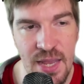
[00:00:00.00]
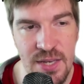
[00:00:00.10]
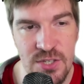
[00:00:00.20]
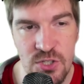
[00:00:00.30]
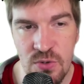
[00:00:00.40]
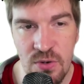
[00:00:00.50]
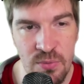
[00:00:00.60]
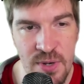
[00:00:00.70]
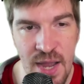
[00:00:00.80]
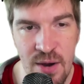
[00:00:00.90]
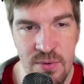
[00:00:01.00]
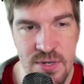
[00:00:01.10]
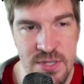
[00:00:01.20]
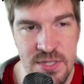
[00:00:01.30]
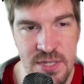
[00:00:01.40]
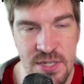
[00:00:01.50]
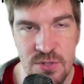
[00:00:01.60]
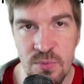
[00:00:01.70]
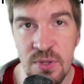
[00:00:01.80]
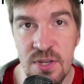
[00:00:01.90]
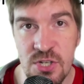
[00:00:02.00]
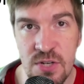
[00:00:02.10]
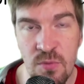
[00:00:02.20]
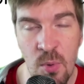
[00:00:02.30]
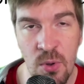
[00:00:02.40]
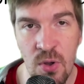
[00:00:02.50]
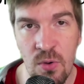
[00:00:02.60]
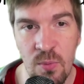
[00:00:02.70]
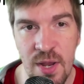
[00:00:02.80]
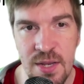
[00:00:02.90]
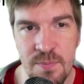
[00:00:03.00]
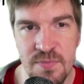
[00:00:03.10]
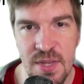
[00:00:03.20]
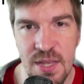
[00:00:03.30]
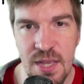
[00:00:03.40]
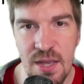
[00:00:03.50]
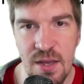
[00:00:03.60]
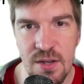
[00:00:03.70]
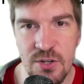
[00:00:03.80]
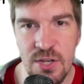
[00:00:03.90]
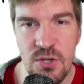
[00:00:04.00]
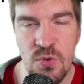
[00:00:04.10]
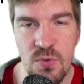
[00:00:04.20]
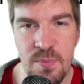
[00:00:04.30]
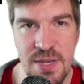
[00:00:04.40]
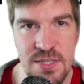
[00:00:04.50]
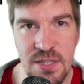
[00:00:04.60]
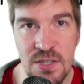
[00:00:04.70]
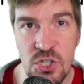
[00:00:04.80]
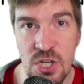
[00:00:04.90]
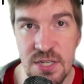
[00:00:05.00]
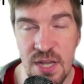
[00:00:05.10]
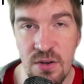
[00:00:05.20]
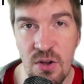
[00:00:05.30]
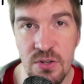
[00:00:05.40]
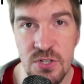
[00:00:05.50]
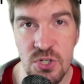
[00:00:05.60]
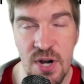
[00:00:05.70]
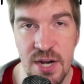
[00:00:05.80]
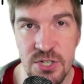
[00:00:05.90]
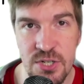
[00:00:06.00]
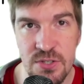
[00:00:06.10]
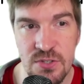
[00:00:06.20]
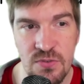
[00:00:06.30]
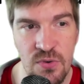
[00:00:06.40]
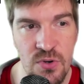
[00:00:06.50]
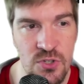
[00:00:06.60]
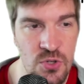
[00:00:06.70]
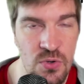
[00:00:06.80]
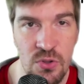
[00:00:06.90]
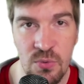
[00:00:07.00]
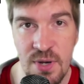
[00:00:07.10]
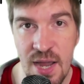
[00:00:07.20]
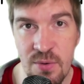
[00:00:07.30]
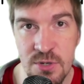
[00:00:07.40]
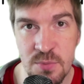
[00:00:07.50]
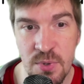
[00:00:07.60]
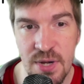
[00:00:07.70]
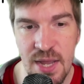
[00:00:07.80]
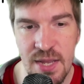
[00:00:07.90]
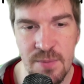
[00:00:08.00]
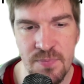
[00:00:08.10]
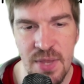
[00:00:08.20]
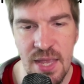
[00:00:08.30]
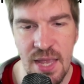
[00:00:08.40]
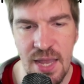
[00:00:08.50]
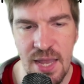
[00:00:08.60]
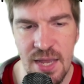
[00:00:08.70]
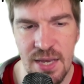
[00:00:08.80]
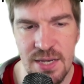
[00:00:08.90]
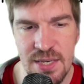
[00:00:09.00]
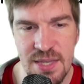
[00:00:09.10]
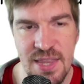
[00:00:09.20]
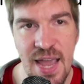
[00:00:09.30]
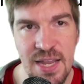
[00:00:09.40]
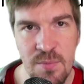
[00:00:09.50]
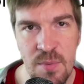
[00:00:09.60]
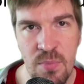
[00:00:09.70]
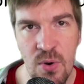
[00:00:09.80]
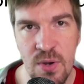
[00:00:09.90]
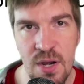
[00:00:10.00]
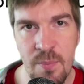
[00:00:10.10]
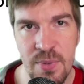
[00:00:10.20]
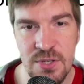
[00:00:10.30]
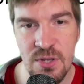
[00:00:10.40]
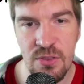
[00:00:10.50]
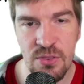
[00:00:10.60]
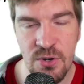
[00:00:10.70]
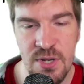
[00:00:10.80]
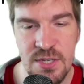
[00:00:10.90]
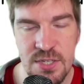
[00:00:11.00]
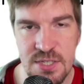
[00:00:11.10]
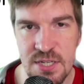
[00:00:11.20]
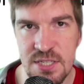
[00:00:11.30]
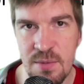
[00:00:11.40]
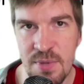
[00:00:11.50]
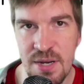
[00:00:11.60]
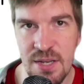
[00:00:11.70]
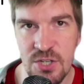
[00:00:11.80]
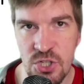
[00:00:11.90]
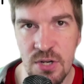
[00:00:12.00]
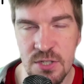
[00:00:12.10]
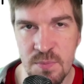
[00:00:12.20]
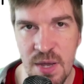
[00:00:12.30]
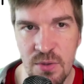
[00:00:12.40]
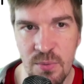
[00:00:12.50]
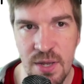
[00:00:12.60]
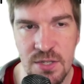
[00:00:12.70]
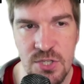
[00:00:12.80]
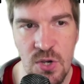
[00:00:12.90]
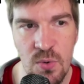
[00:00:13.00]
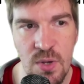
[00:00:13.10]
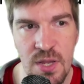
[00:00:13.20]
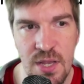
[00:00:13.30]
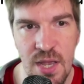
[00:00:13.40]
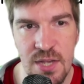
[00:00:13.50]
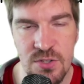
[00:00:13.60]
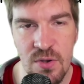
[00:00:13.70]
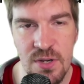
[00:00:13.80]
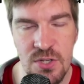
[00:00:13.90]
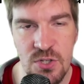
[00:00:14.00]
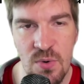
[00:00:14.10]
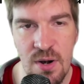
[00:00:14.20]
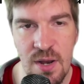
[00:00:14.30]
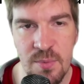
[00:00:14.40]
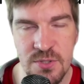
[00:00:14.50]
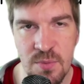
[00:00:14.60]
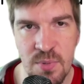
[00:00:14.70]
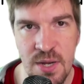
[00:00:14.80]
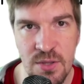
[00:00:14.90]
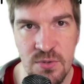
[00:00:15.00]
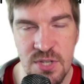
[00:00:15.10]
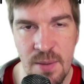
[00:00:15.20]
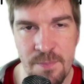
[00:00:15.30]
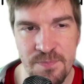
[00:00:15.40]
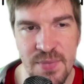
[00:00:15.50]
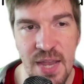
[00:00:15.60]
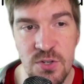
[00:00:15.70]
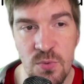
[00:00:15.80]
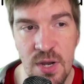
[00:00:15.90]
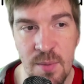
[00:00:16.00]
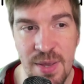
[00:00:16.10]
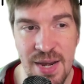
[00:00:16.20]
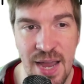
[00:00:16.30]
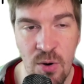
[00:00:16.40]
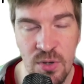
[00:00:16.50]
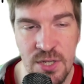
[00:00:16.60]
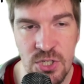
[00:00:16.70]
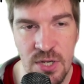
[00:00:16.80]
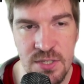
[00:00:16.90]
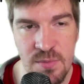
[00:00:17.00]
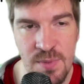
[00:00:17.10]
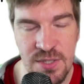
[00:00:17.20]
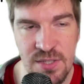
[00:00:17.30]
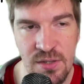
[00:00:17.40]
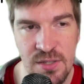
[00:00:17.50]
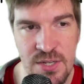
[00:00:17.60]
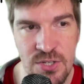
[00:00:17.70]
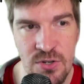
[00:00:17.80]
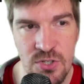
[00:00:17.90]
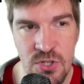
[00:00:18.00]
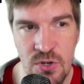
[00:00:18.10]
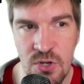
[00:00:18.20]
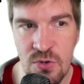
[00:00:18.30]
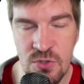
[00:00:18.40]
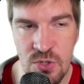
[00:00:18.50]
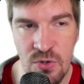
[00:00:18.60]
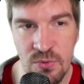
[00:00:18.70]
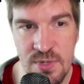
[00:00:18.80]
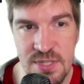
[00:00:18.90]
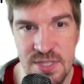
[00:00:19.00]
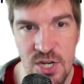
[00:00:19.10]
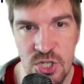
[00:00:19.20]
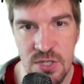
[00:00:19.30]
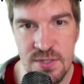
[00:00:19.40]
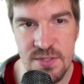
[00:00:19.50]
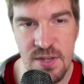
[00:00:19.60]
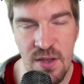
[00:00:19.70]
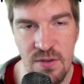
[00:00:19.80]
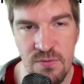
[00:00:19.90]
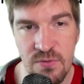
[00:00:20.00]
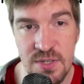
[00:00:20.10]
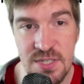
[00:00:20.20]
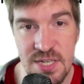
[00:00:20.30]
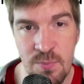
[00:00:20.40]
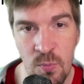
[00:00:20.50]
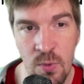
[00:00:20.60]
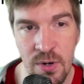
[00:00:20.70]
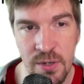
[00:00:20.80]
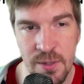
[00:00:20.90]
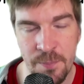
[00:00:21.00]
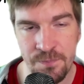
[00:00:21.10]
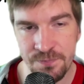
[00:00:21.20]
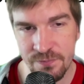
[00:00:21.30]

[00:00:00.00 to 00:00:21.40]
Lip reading: And 2 to 3 hours is a really achievable goal, right? Can you basically shut down all distractions for 2 to 3 hours per day? And that can be broken up into 30 to 60 minute chunks, by the way. So as long as you are able to break those up, I do recommend hourly chunks. It makes it a little easier. So you could do 2 to 3 sessions of deep work.